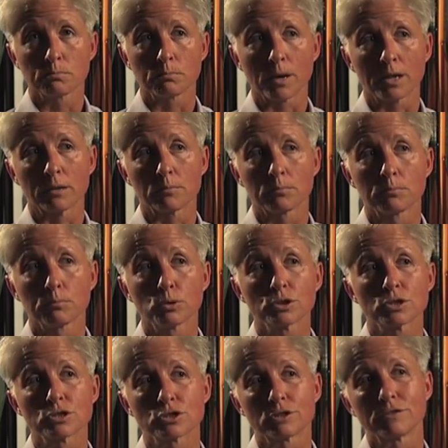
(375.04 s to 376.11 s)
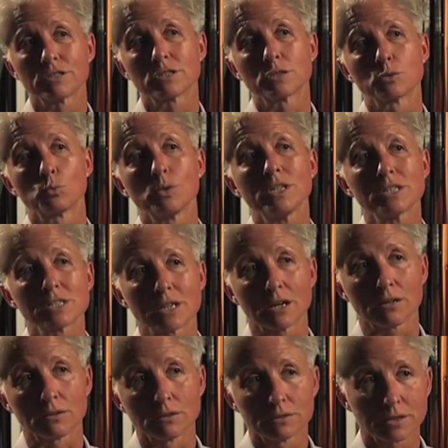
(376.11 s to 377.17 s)
by the goods and services we
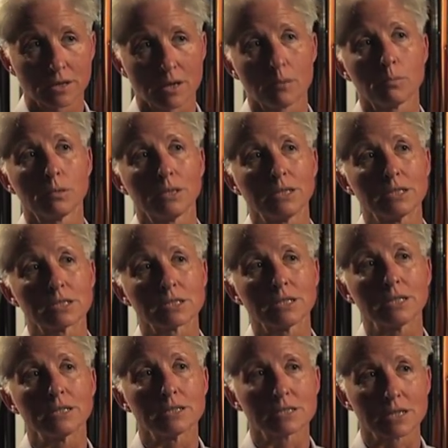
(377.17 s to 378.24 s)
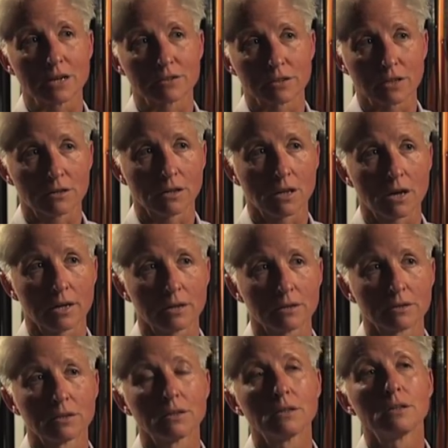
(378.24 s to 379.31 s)
sell to companies in South Carolina
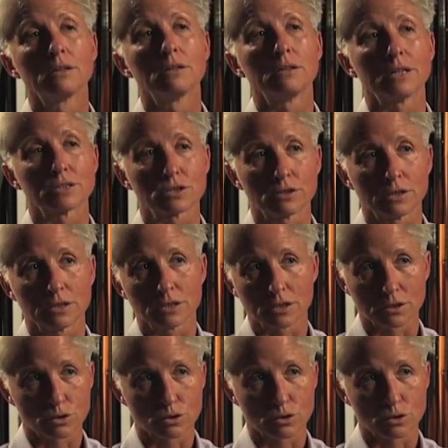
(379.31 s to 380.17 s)
that turn into